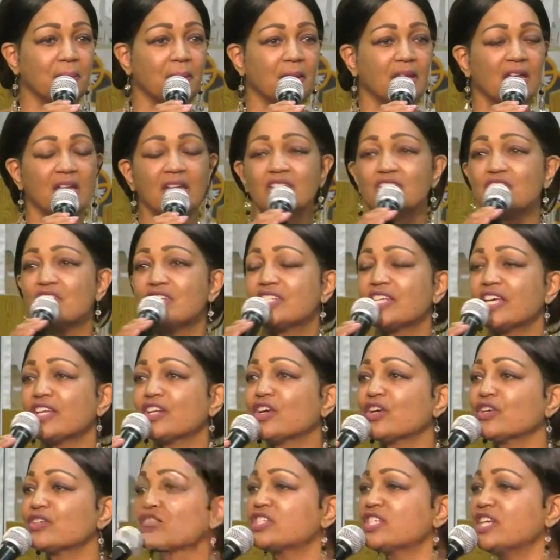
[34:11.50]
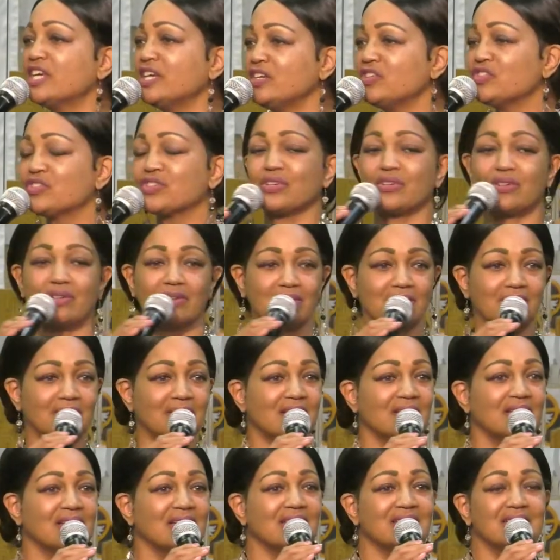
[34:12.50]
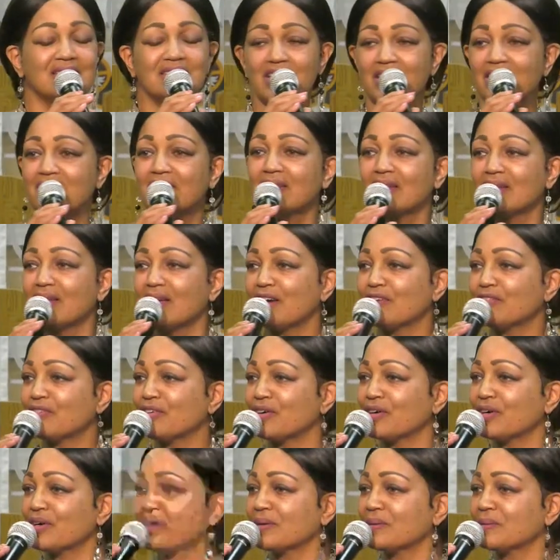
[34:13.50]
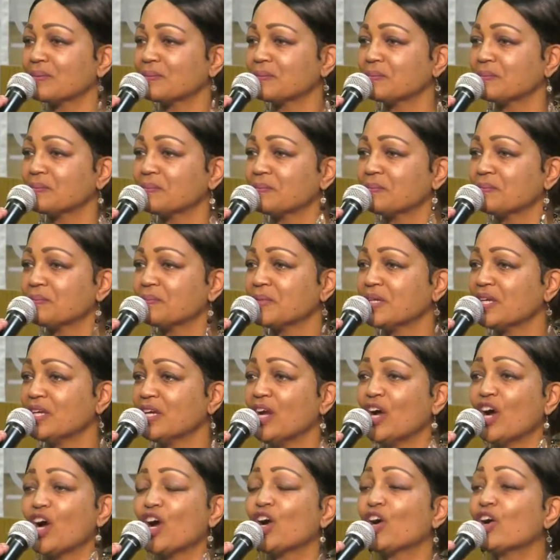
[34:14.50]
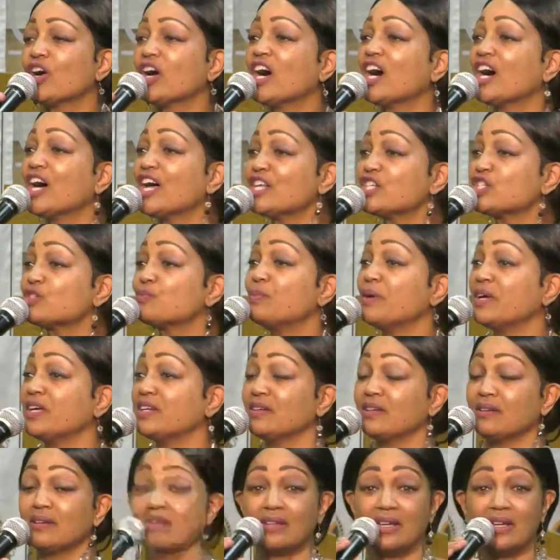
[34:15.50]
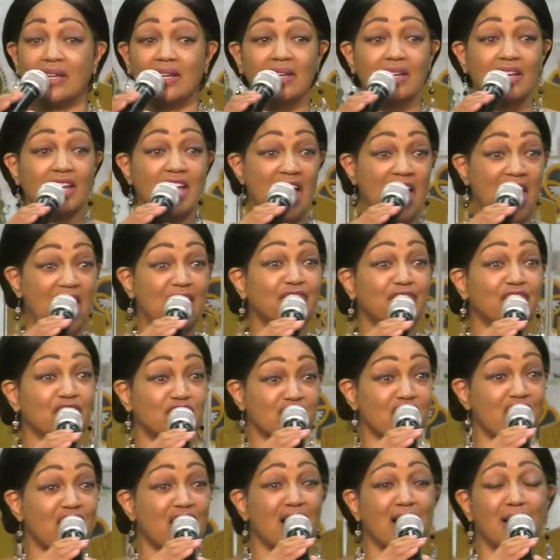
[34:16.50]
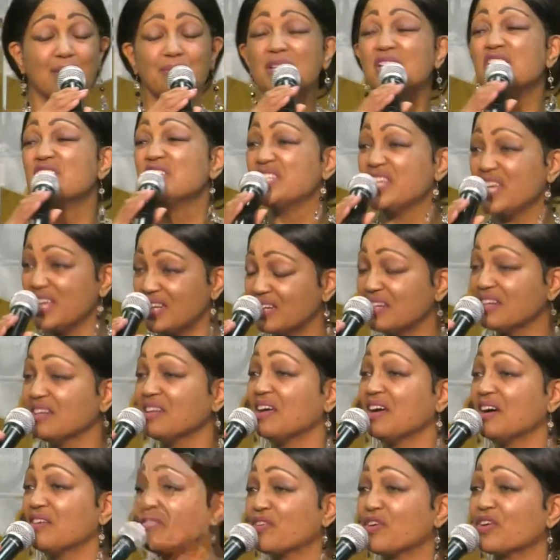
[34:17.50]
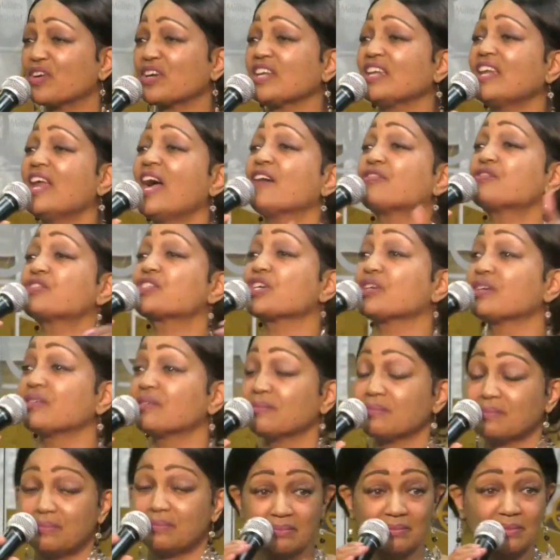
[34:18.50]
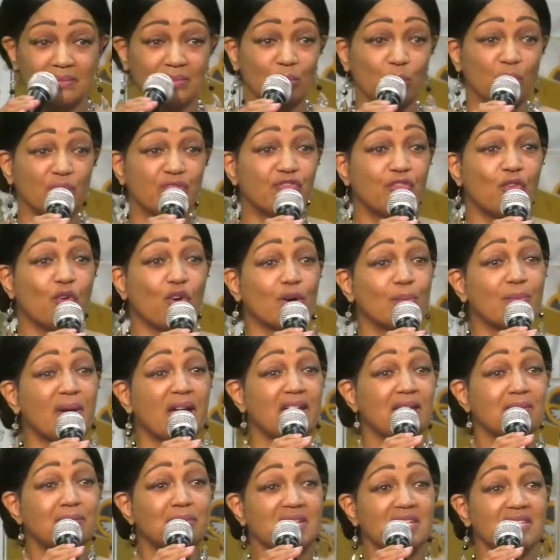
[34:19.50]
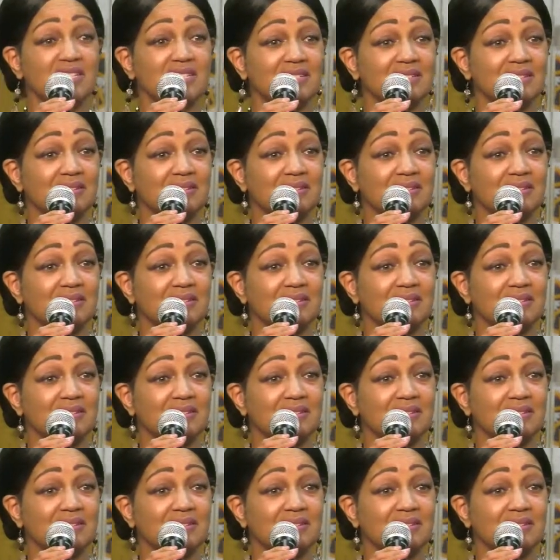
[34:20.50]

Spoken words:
She said her teacher didn't love her. Her husband at the time didn't love her, left her with 4 babies,